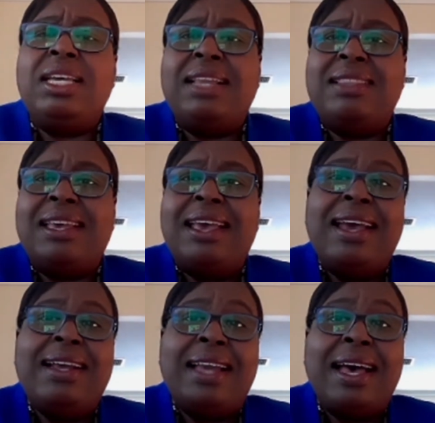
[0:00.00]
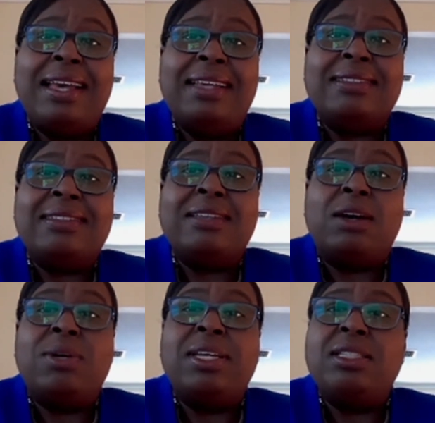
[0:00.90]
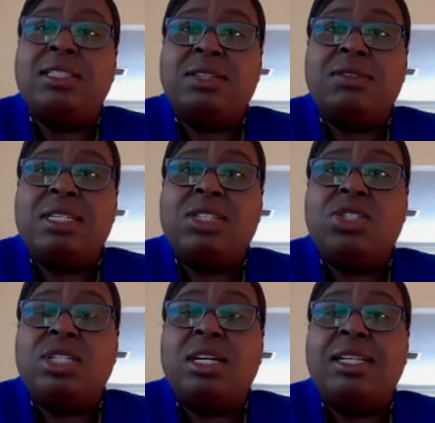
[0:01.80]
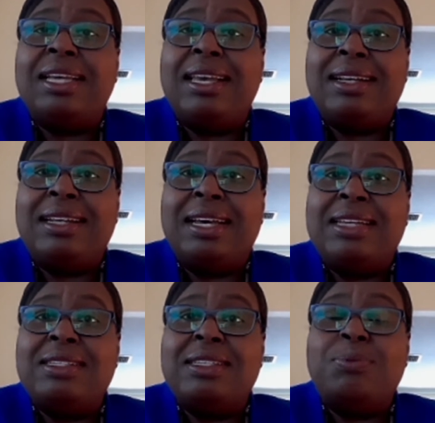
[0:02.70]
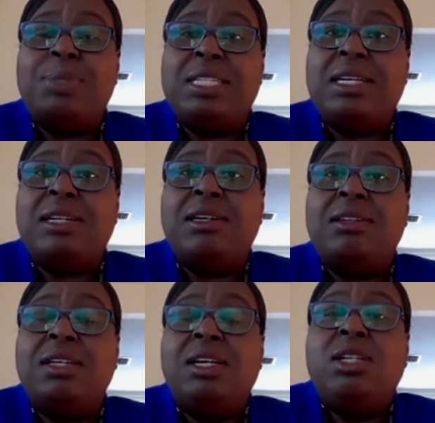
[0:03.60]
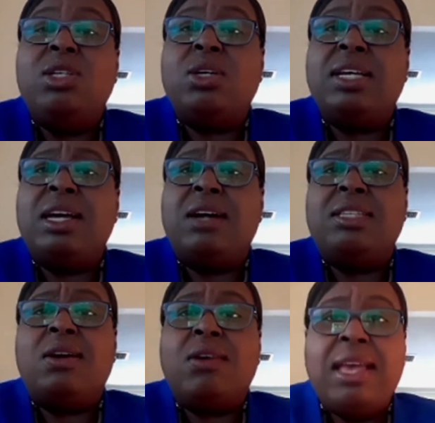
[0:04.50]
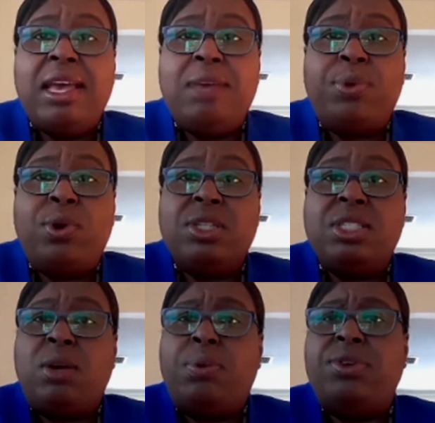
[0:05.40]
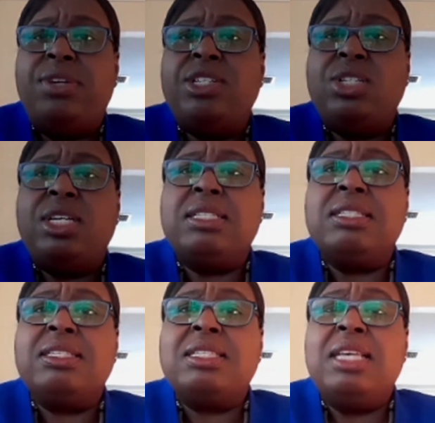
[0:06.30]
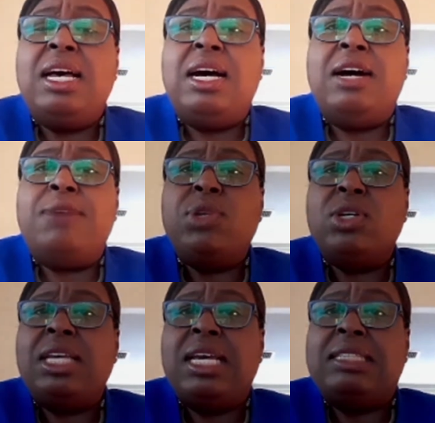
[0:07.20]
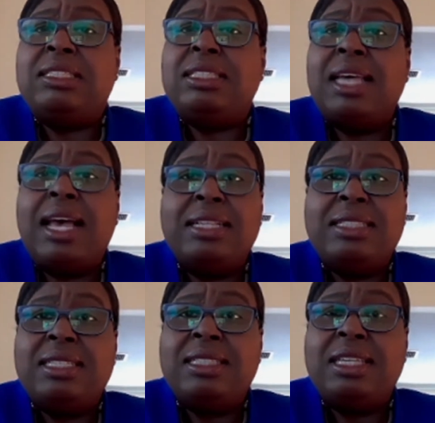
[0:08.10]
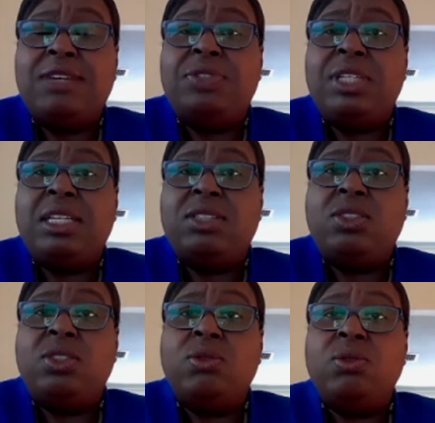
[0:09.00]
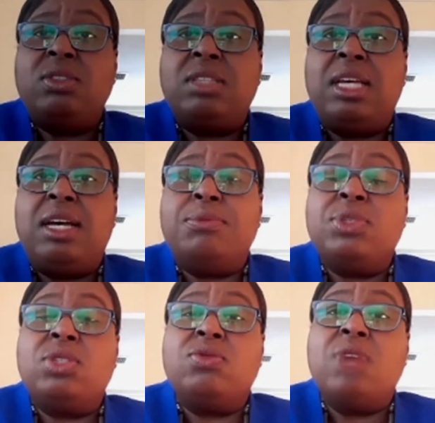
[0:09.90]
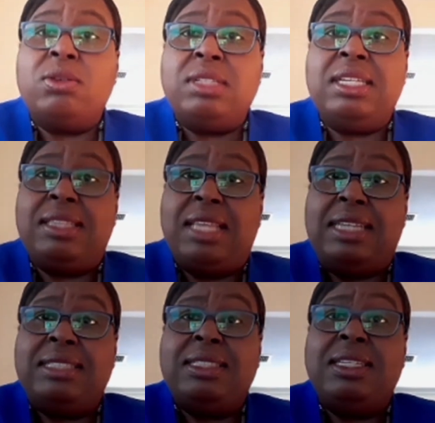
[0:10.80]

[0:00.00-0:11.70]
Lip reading: at the airlines, our interregional airlines in particular, looking at our airport operations, looking at health and safety issues surrounding that.